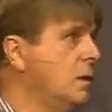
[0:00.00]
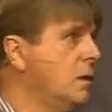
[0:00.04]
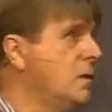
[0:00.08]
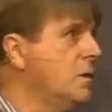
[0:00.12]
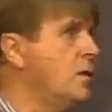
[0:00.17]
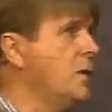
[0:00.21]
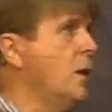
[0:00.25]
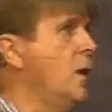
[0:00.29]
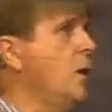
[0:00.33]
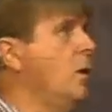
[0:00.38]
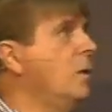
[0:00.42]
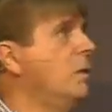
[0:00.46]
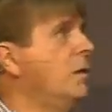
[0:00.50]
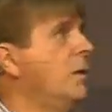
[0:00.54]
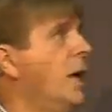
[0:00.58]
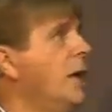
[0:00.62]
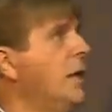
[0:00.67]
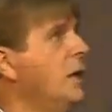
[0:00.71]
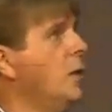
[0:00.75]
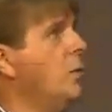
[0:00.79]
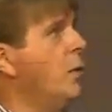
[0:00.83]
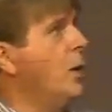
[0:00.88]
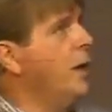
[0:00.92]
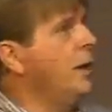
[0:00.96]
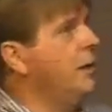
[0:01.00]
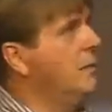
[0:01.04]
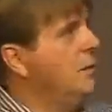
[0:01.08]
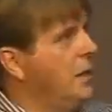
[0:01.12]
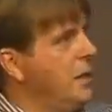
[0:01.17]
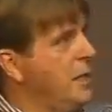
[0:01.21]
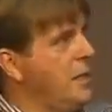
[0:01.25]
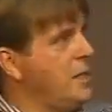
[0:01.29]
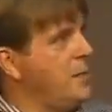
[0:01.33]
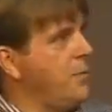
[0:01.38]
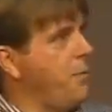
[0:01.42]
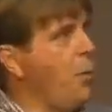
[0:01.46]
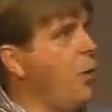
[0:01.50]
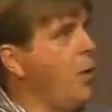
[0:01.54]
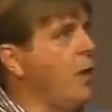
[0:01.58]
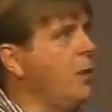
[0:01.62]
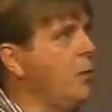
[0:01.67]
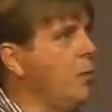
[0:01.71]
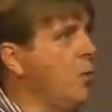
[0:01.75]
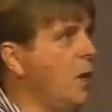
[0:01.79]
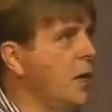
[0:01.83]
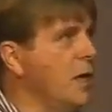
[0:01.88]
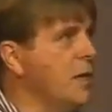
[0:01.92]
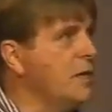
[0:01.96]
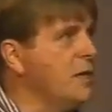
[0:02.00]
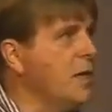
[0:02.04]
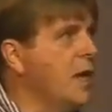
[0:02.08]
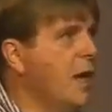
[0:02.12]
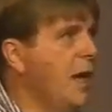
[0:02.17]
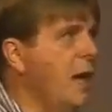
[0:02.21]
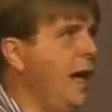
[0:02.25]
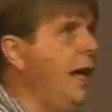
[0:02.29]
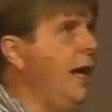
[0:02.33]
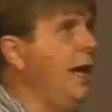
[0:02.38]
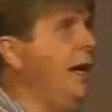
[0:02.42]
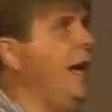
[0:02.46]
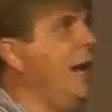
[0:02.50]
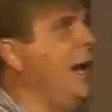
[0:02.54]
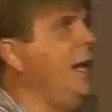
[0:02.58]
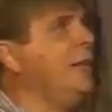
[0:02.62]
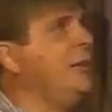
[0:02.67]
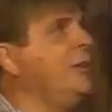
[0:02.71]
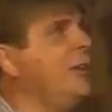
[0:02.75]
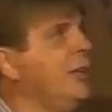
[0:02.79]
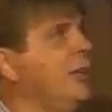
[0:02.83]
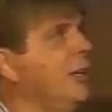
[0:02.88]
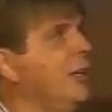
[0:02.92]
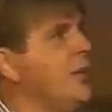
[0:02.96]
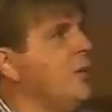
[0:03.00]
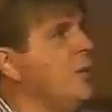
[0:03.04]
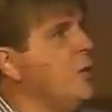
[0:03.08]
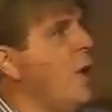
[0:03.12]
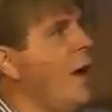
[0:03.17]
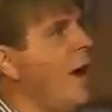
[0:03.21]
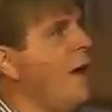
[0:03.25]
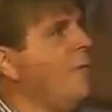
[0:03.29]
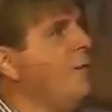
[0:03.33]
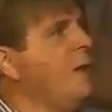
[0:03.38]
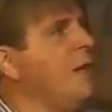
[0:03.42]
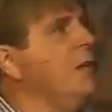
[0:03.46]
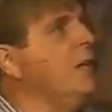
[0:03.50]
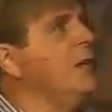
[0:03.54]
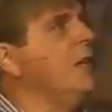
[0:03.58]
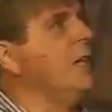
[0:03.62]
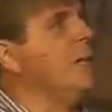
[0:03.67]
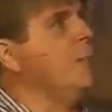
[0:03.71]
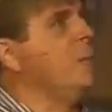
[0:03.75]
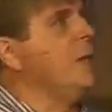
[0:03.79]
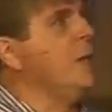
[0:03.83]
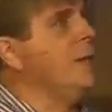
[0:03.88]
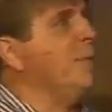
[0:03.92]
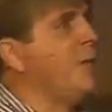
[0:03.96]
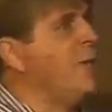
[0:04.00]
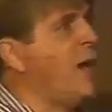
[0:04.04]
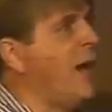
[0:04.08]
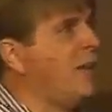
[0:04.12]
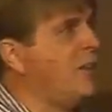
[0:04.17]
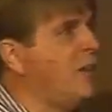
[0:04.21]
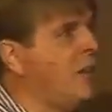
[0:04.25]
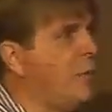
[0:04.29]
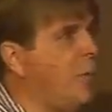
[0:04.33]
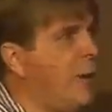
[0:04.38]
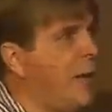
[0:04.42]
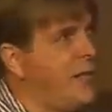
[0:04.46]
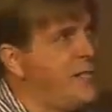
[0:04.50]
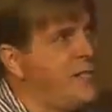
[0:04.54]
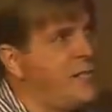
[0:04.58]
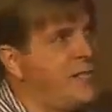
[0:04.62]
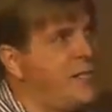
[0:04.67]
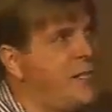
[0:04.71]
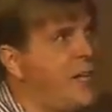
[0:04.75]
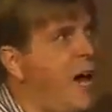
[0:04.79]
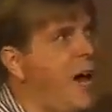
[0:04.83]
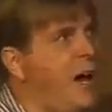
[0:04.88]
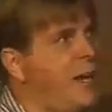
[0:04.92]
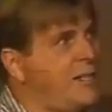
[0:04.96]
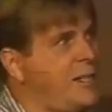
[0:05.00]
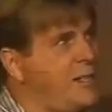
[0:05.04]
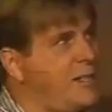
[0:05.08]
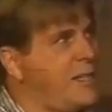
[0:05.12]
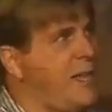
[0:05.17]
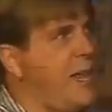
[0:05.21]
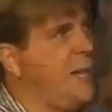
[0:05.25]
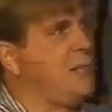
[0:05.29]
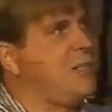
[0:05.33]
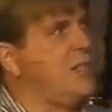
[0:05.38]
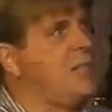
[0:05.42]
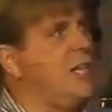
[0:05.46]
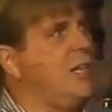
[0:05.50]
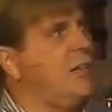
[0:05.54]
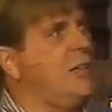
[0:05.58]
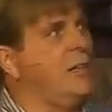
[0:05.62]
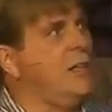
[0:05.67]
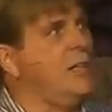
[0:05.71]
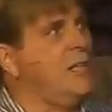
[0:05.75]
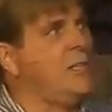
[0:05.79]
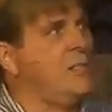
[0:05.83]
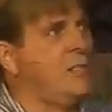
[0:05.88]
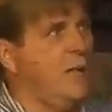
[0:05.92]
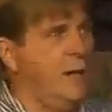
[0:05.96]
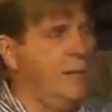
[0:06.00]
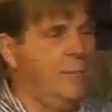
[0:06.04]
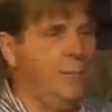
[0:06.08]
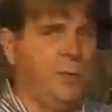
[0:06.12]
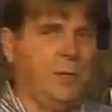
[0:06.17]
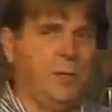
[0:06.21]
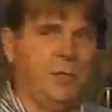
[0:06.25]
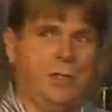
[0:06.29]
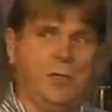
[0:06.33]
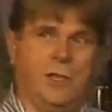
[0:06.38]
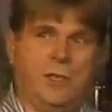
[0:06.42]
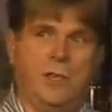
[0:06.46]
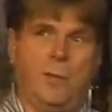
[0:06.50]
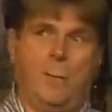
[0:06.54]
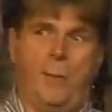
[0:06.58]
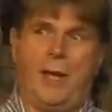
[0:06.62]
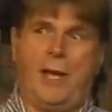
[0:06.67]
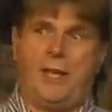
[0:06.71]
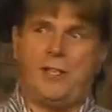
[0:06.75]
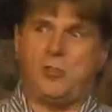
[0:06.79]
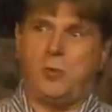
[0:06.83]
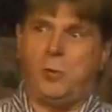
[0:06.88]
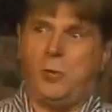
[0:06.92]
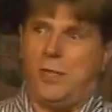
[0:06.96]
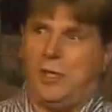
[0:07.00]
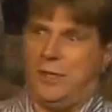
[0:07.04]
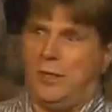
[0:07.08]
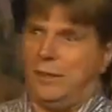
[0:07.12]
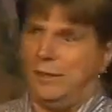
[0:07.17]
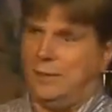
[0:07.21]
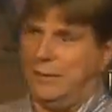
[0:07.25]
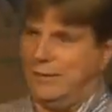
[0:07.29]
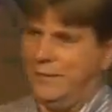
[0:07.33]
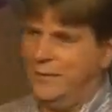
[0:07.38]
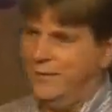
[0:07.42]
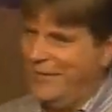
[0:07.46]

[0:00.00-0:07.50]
So, anyway, his point was hey, anything that you have here can be affected by stocks that suddenly tumble during the past week.